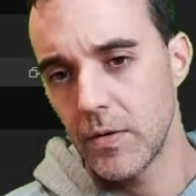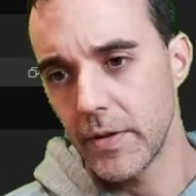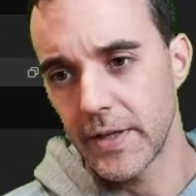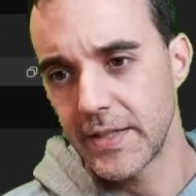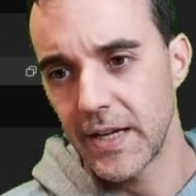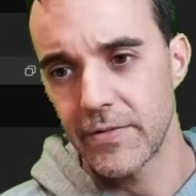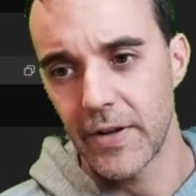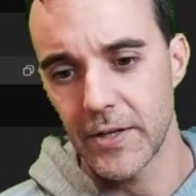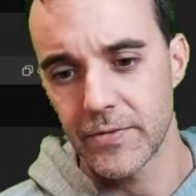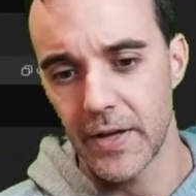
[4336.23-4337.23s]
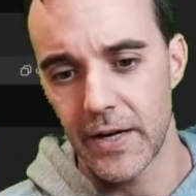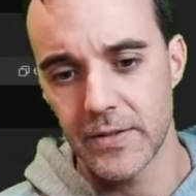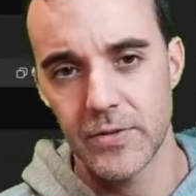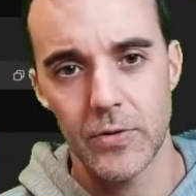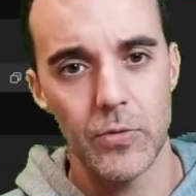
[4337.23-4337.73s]
like take advantage of that.
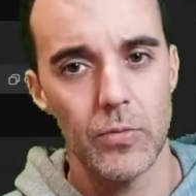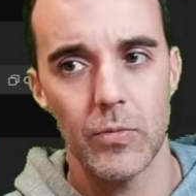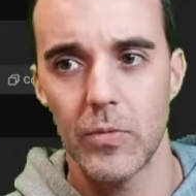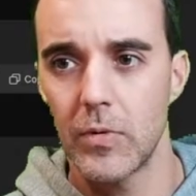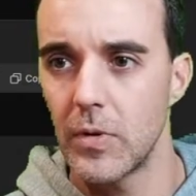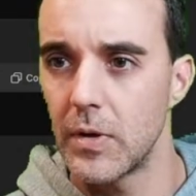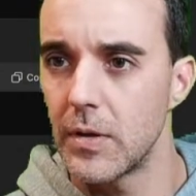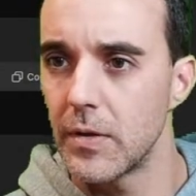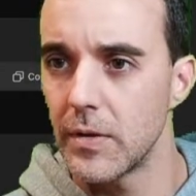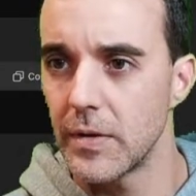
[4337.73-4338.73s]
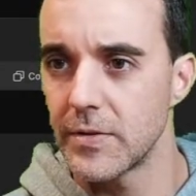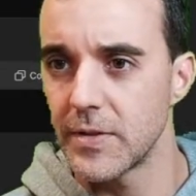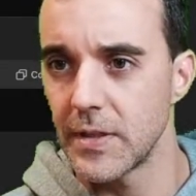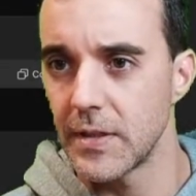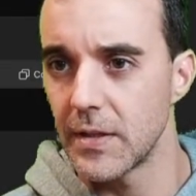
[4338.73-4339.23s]
So let's
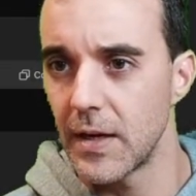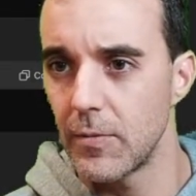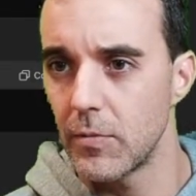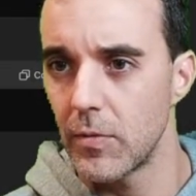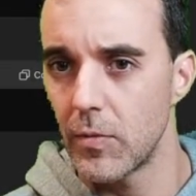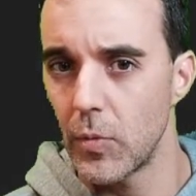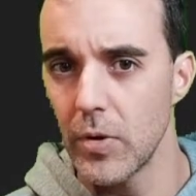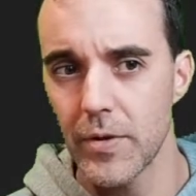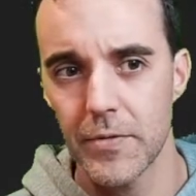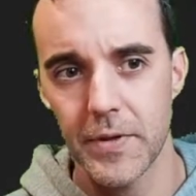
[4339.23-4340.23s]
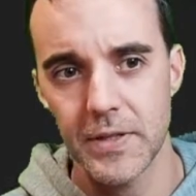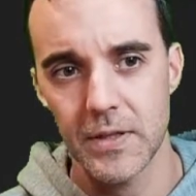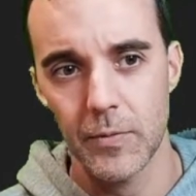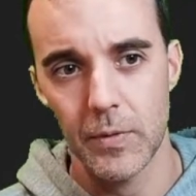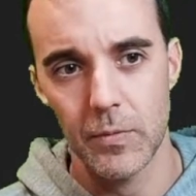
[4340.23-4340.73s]
see, what are other things
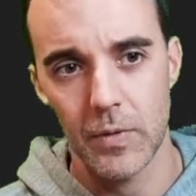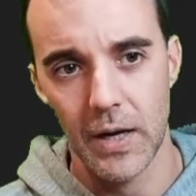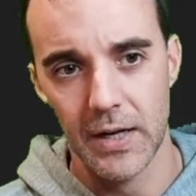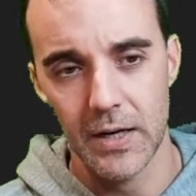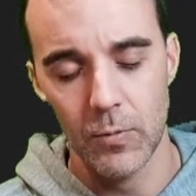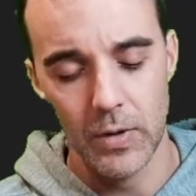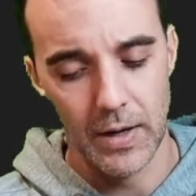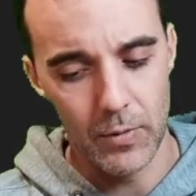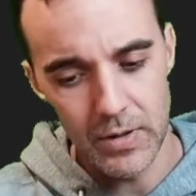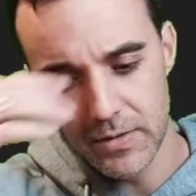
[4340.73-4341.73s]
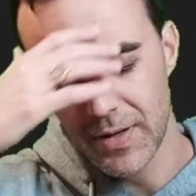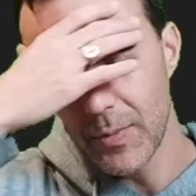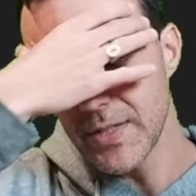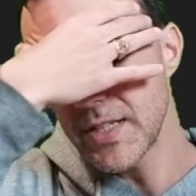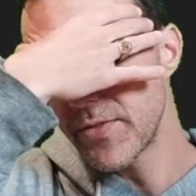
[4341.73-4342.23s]
that I want
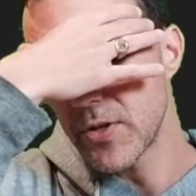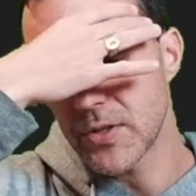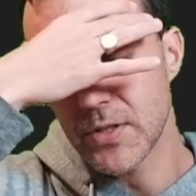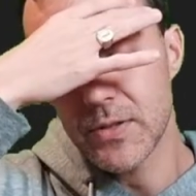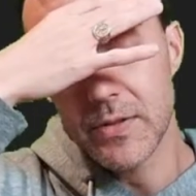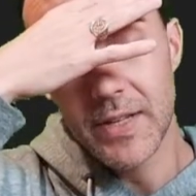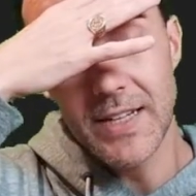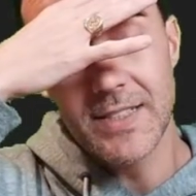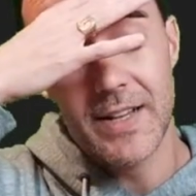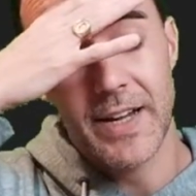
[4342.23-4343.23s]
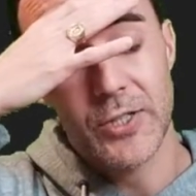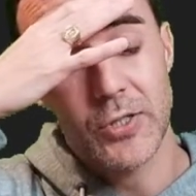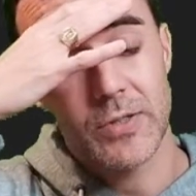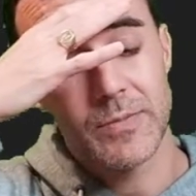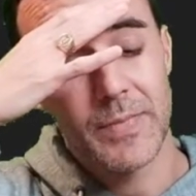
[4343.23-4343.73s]
to see if there's things that I
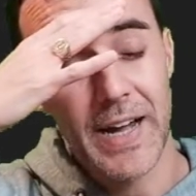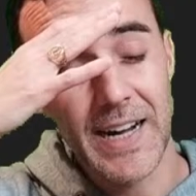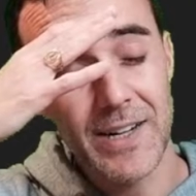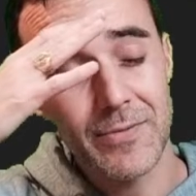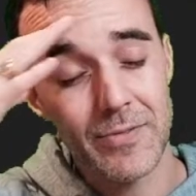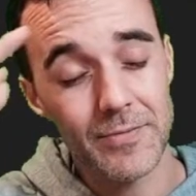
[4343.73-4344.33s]
should have